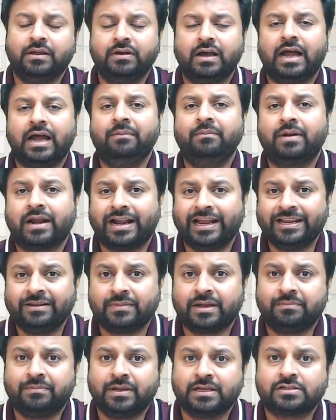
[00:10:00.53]
I am trying
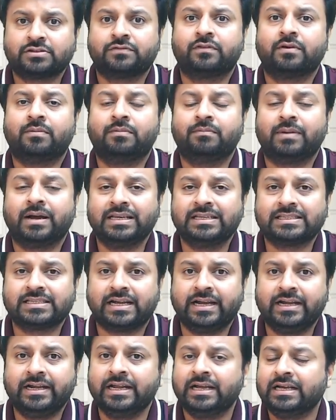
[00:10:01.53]
my best from my
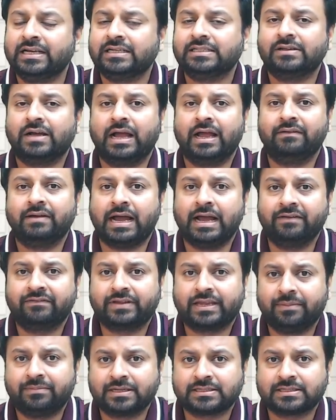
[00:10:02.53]
side. I have kept